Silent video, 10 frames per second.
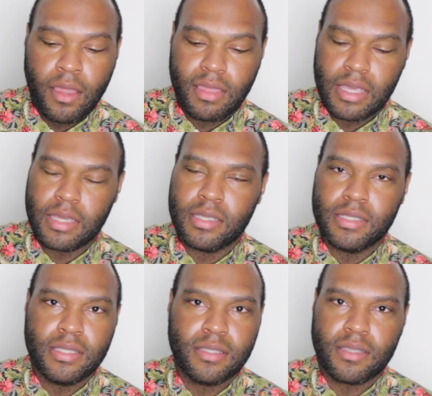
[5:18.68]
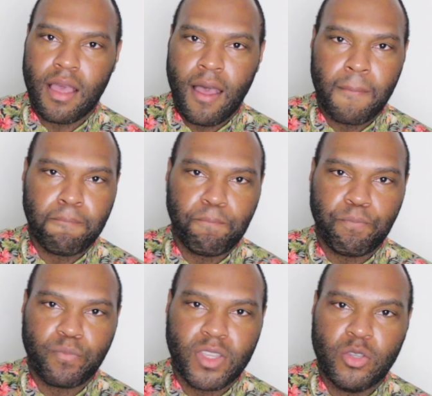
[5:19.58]
these um,
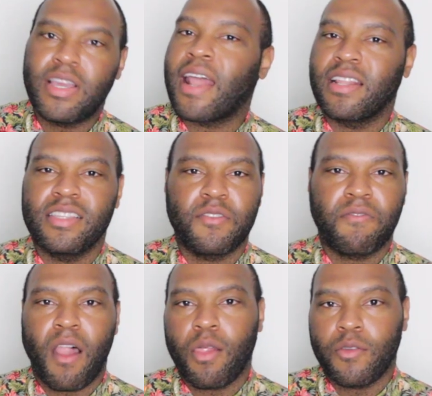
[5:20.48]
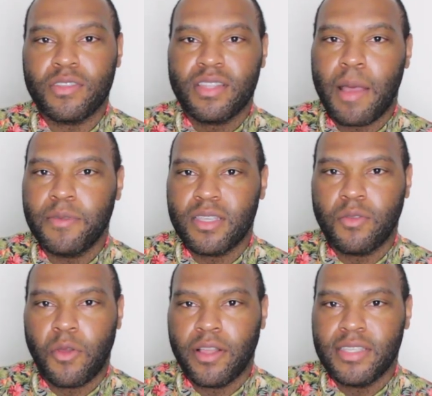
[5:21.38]
we kind of need to follow up steps
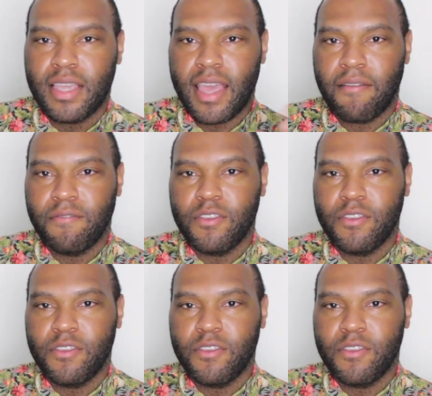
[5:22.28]
in order to get